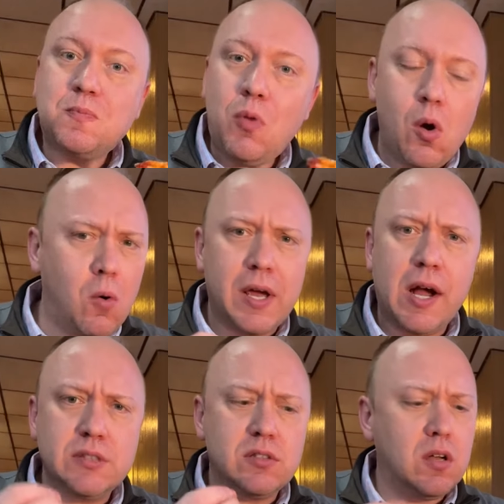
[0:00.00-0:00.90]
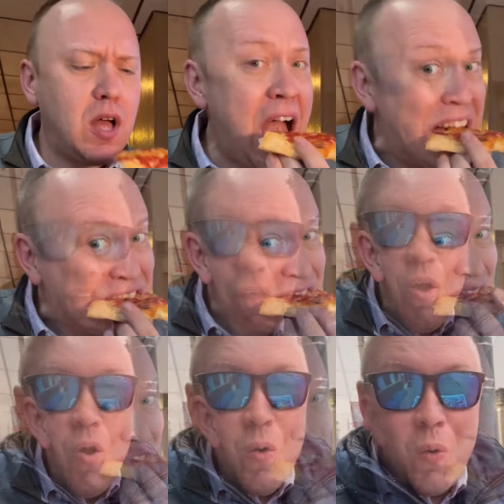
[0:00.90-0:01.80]
value.
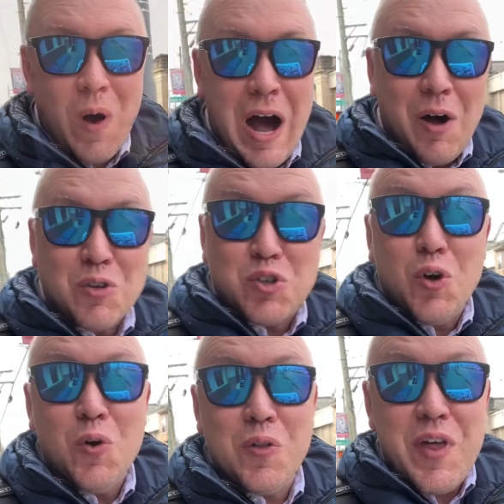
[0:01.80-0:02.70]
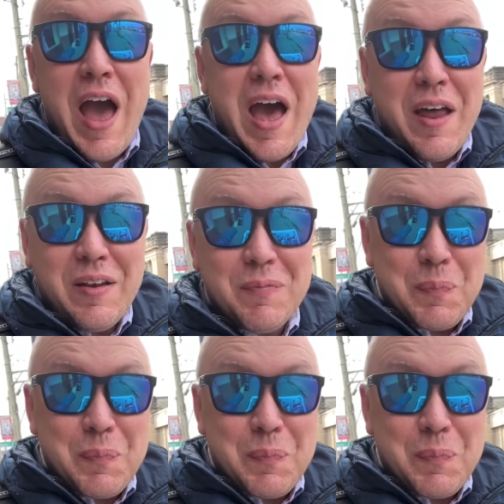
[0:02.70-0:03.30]
Wow, so that